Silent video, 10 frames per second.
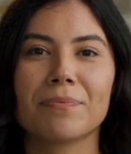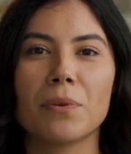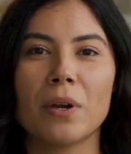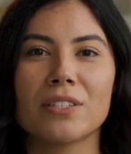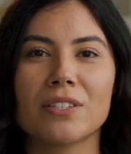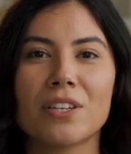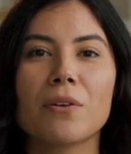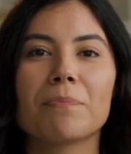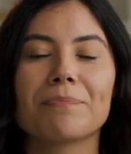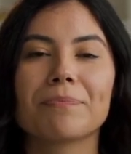What to
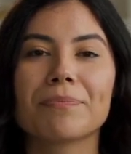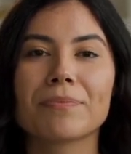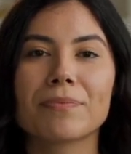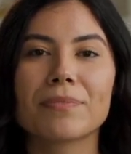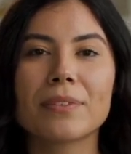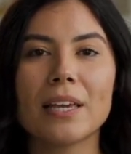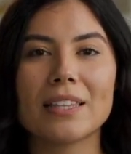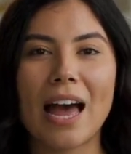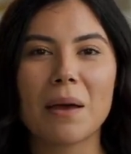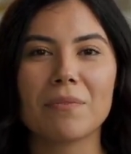do?
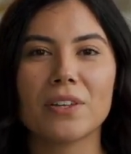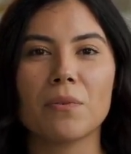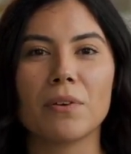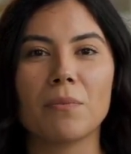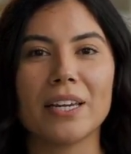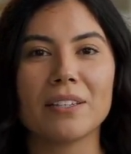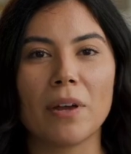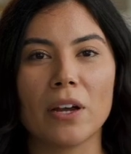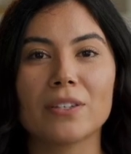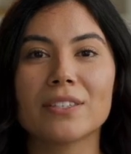Adapt human rights
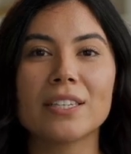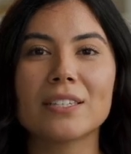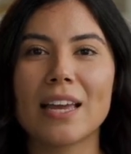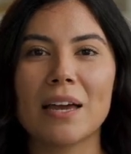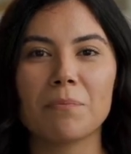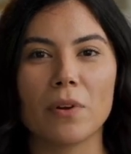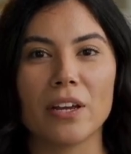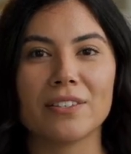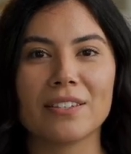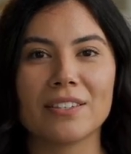policies and
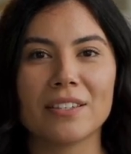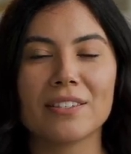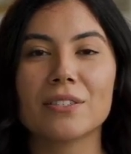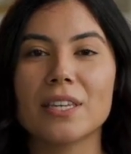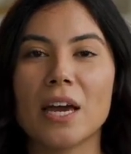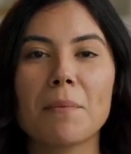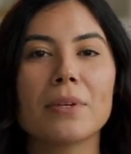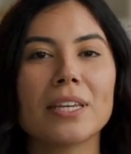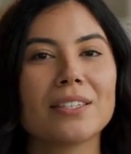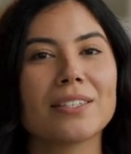processes to the
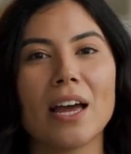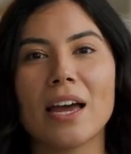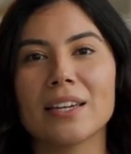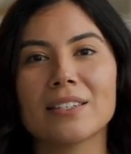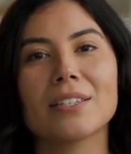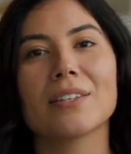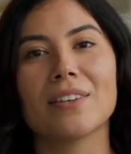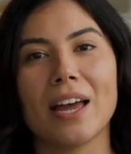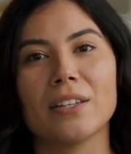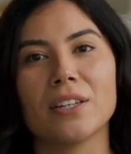company's size,
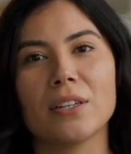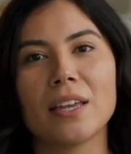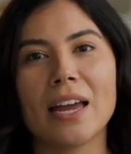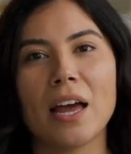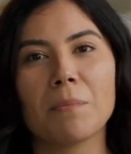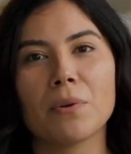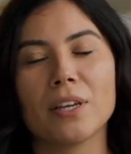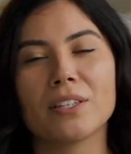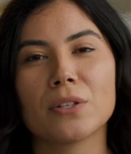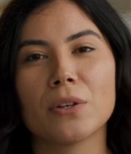sector, and
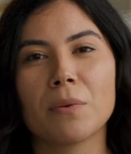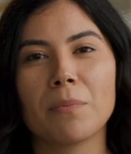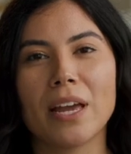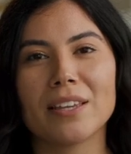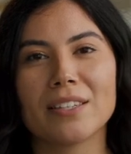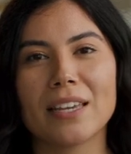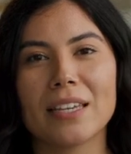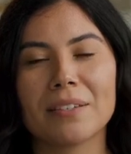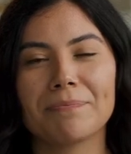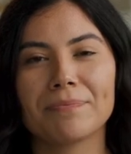operational
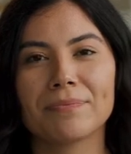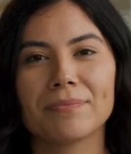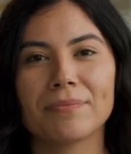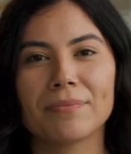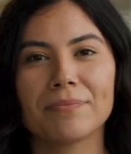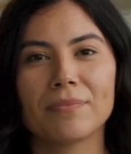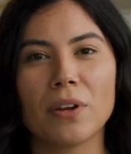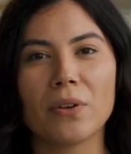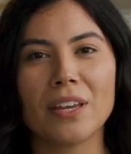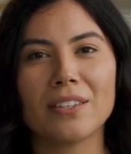complexity.
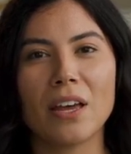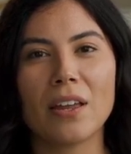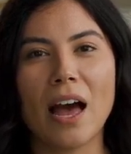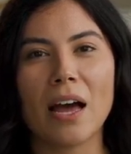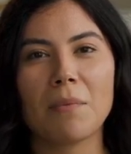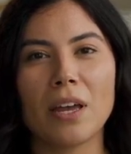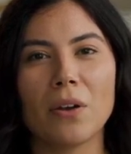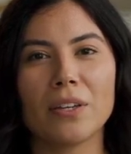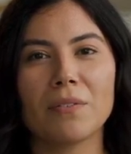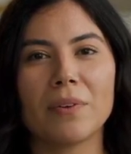Focus on
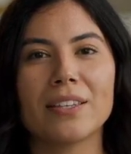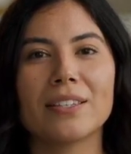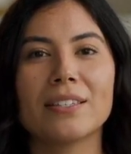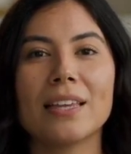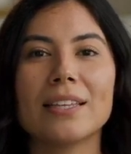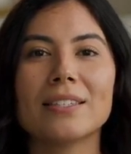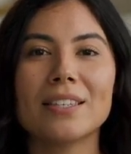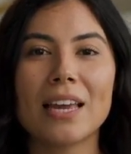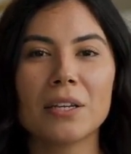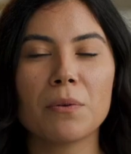high-priority risks and
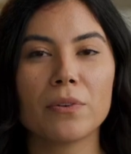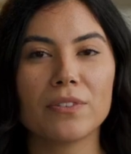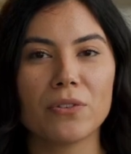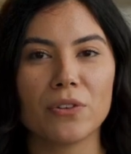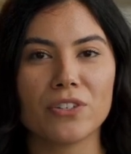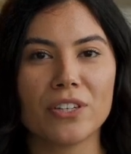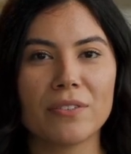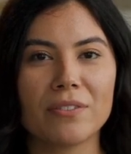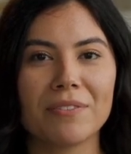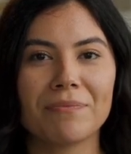scalable
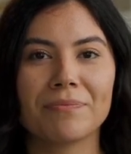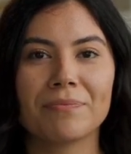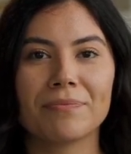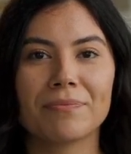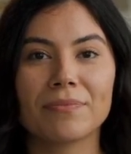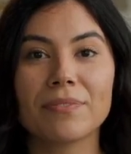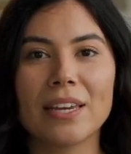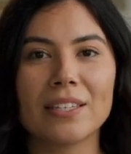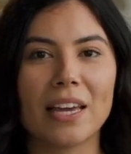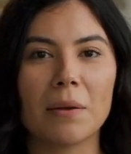solutions.
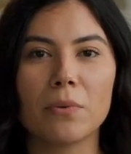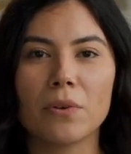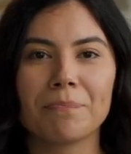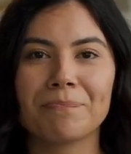Example: